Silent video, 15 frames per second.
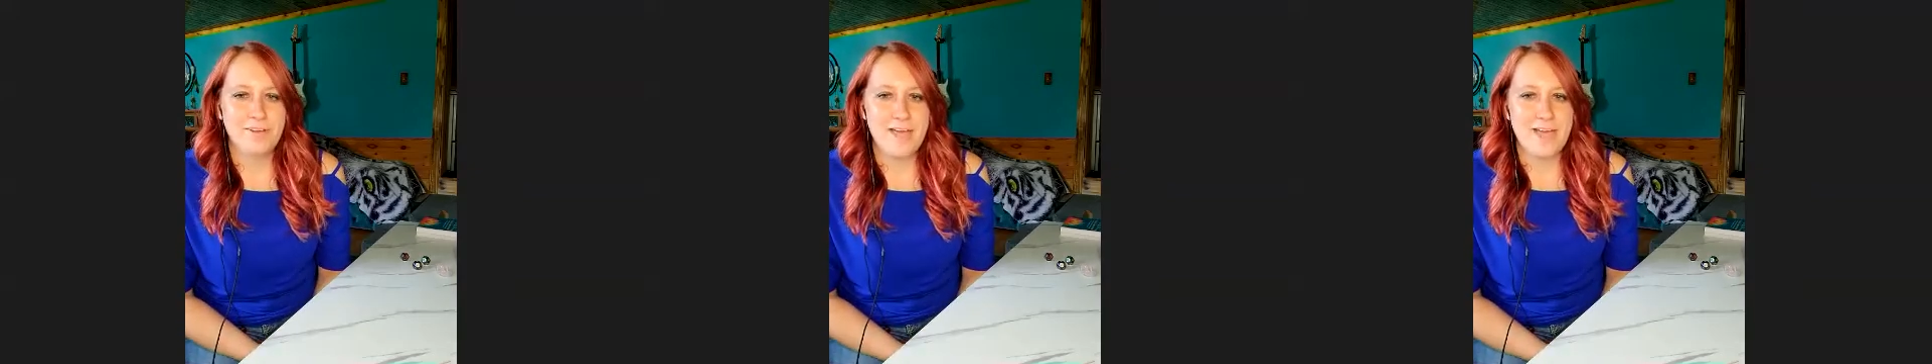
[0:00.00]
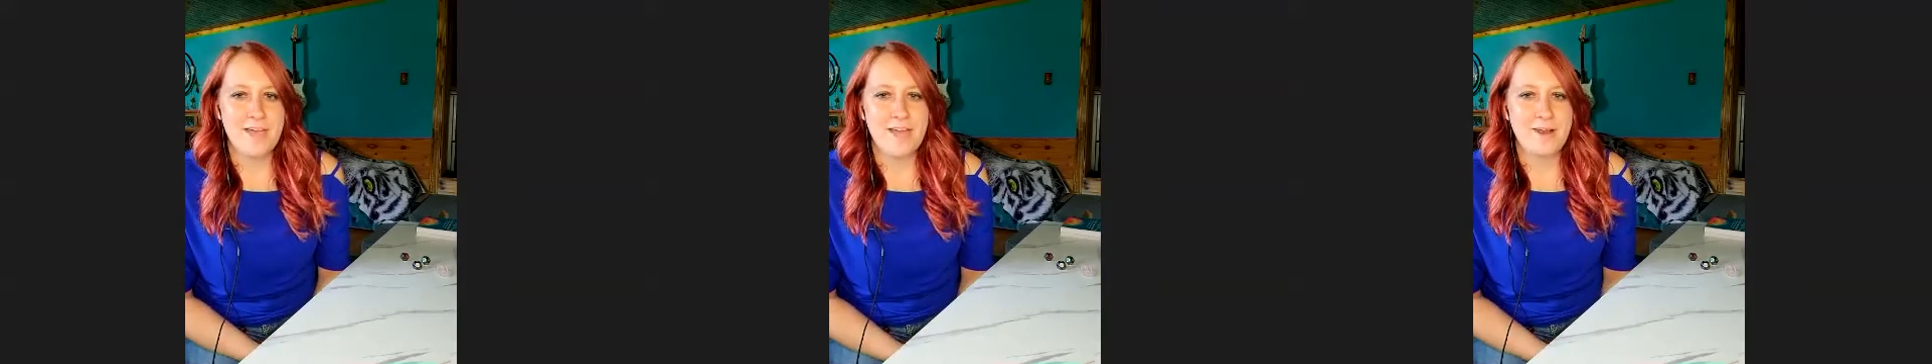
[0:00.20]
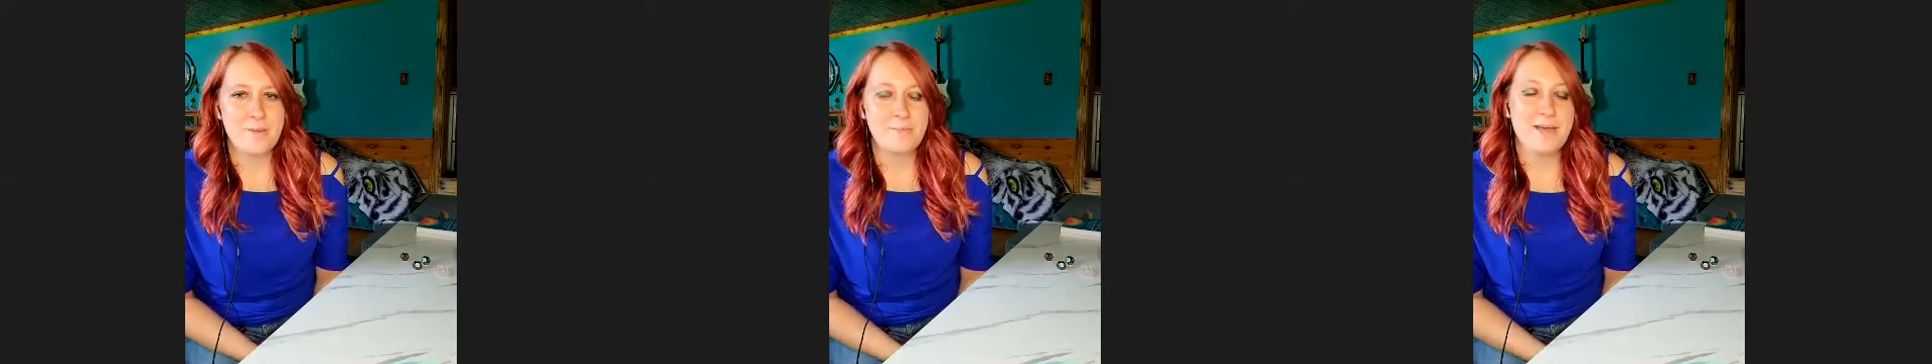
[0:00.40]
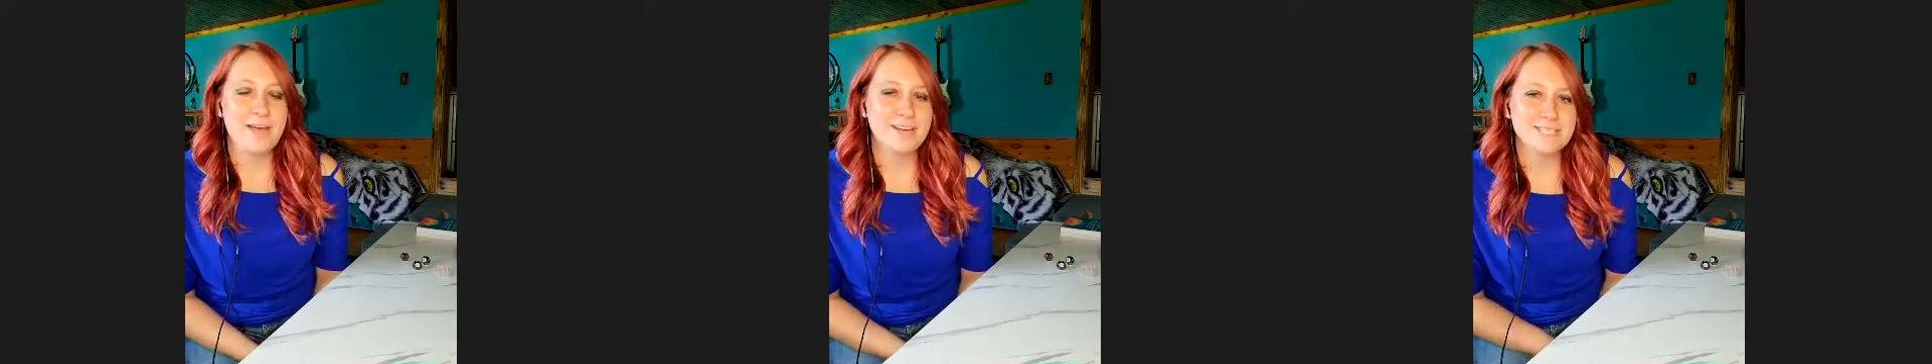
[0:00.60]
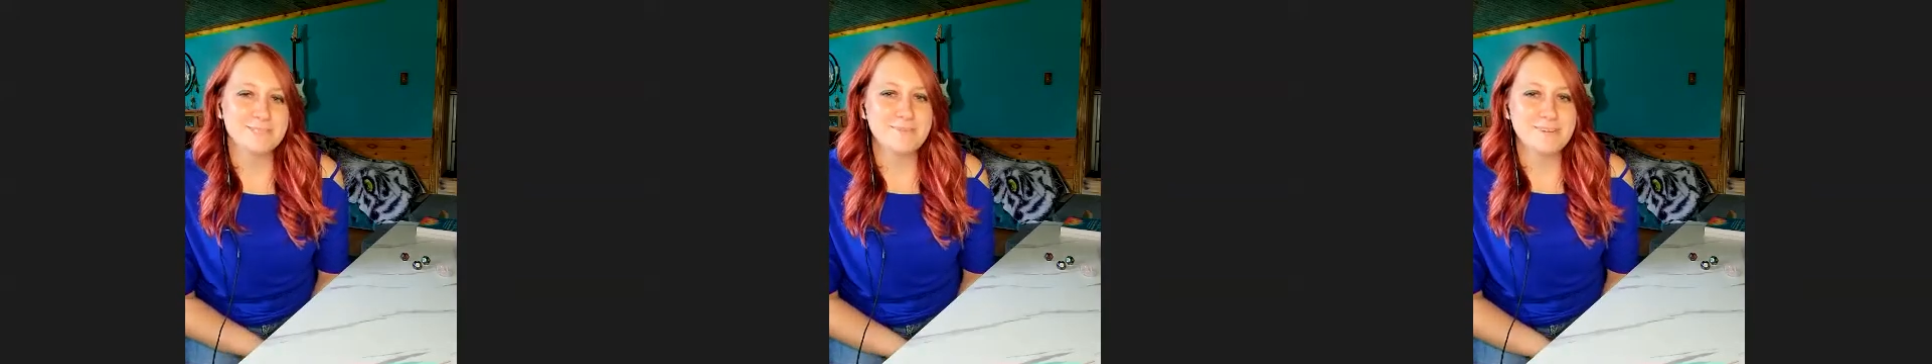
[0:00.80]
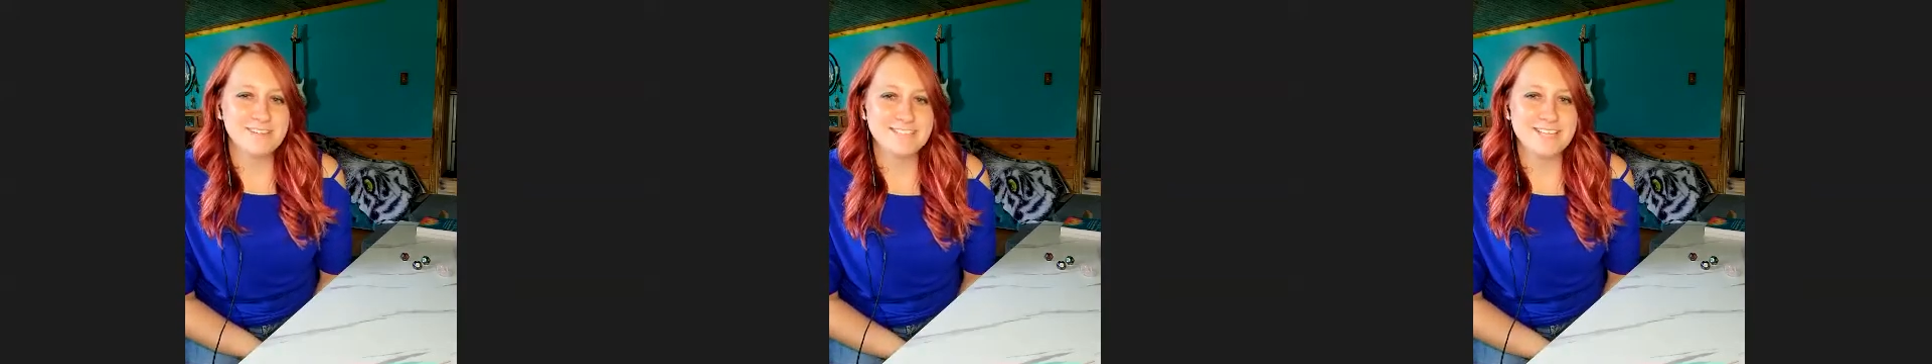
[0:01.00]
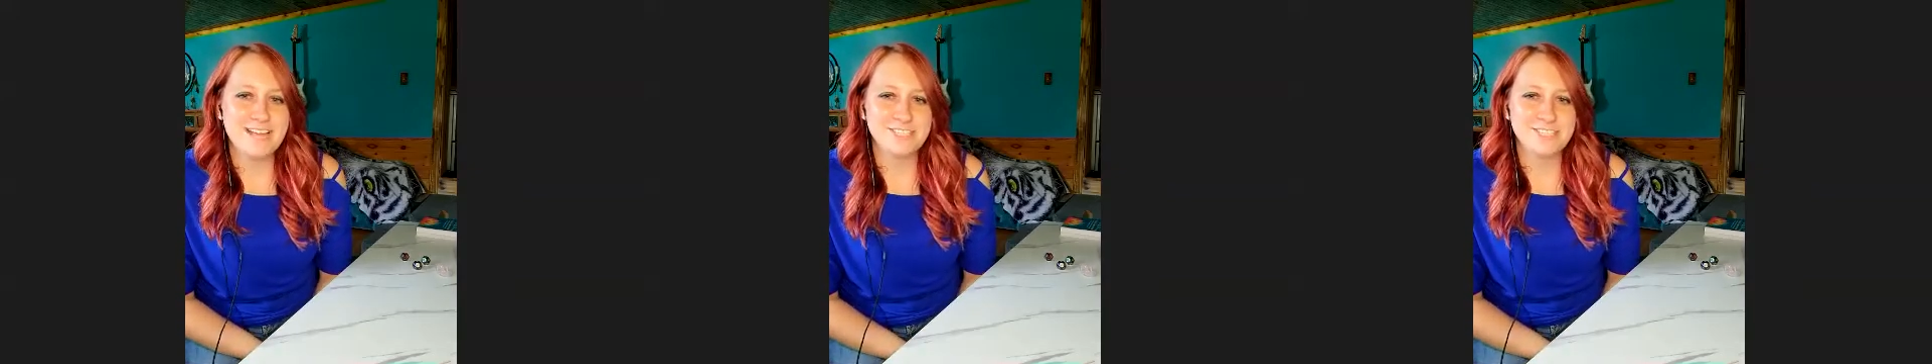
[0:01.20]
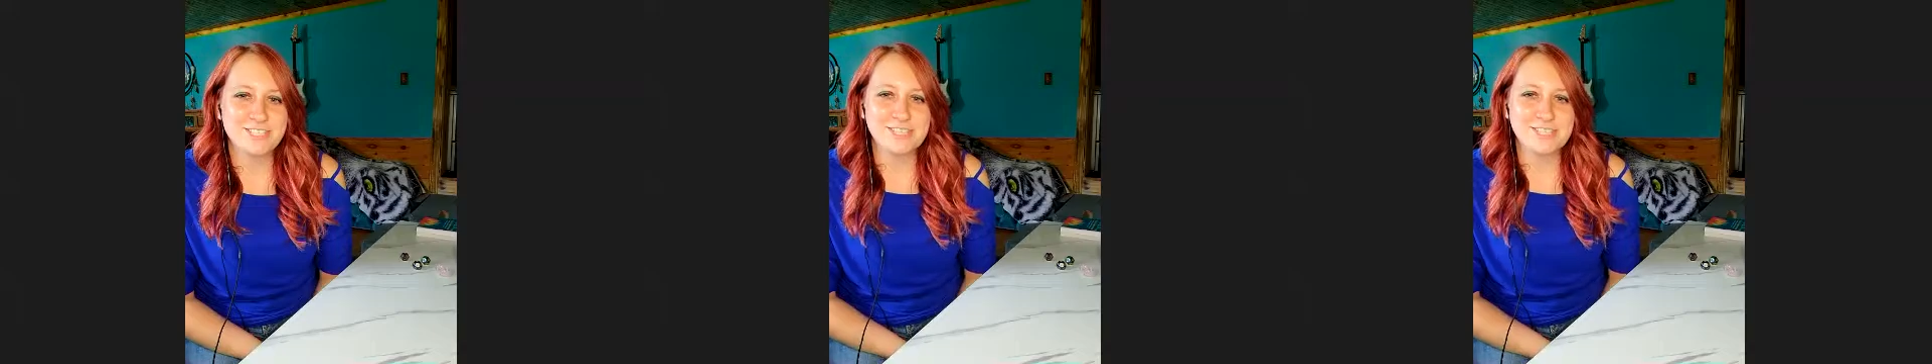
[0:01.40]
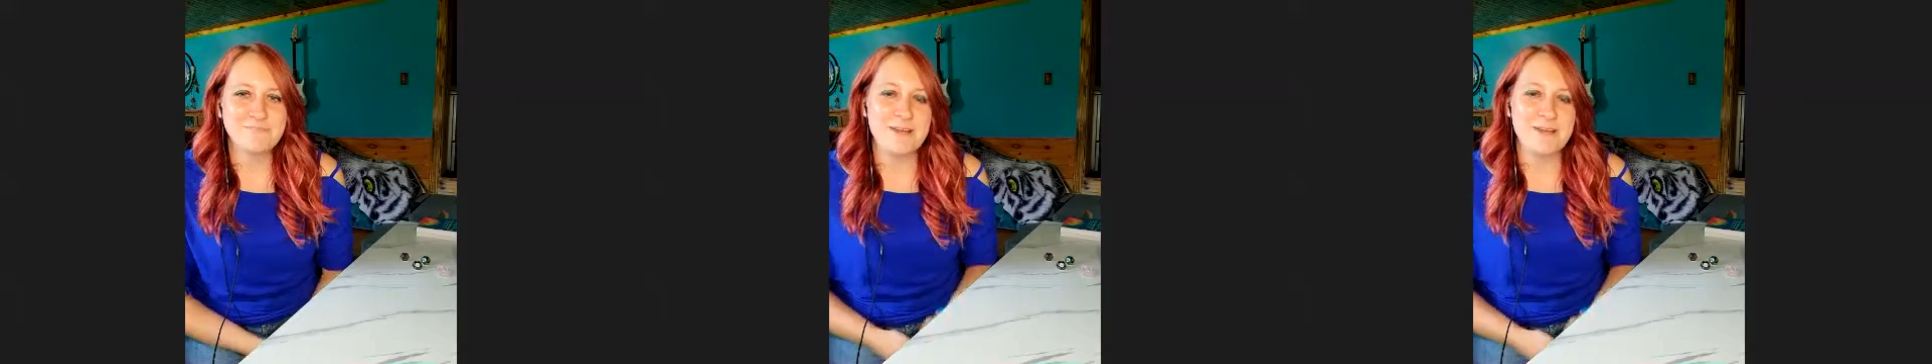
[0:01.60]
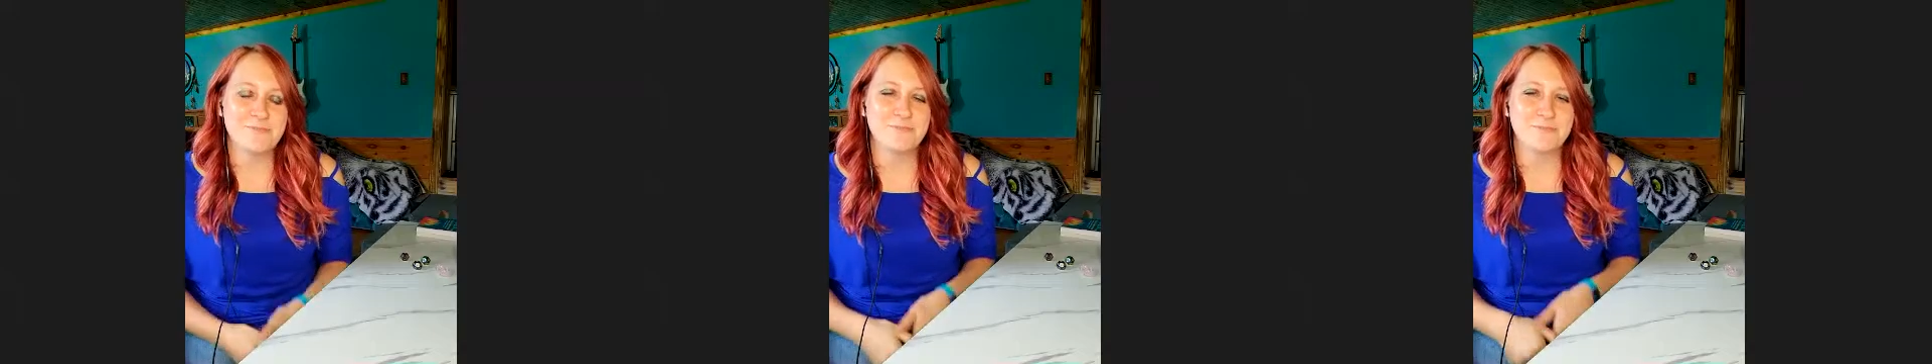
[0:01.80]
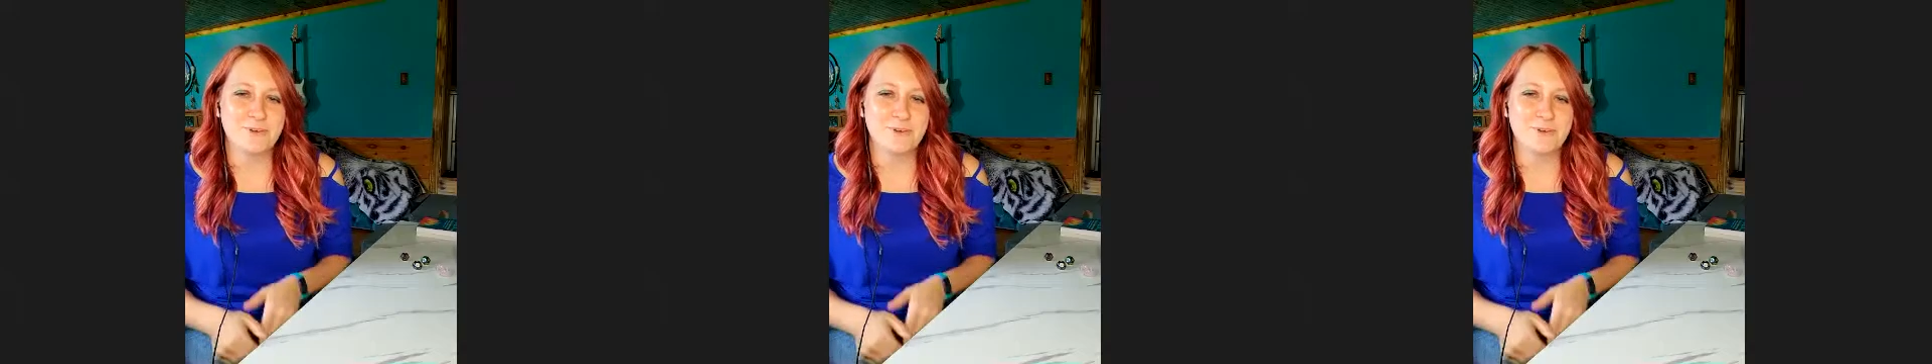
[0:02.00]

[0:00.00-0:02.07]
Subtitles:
And my husband is actually my